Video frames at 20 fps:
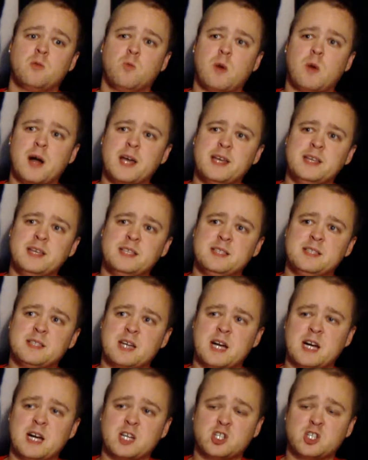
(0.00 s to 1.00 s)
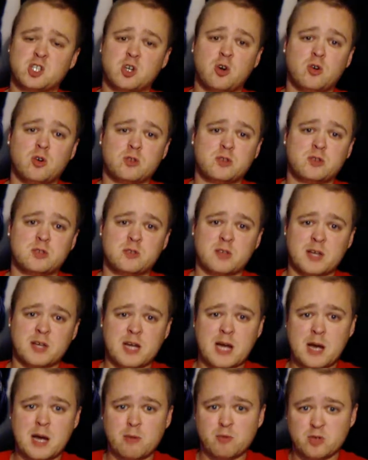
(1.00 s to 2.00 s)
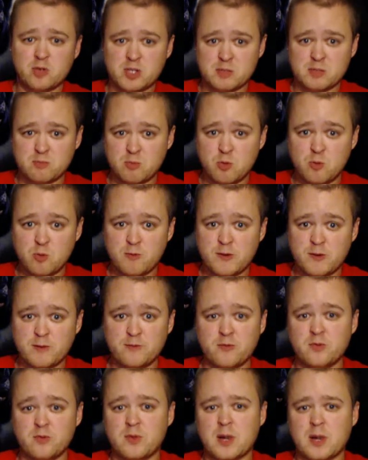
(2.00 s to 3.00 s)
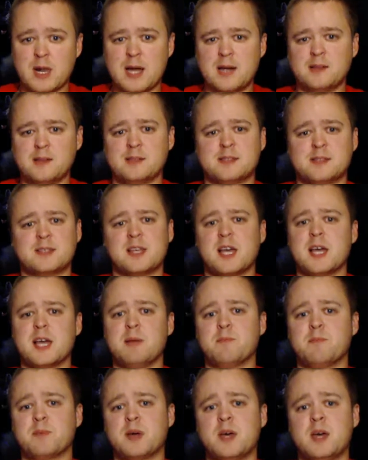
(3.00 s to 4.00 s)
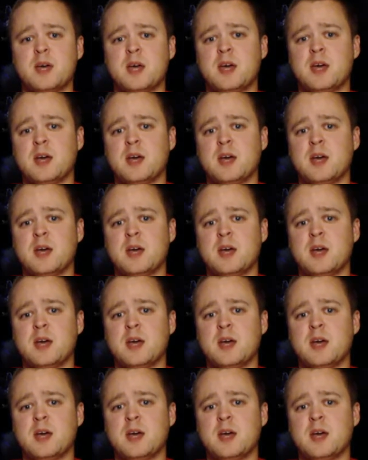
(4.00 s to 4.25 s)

wide uh, shots of the camera just moving through the landscape,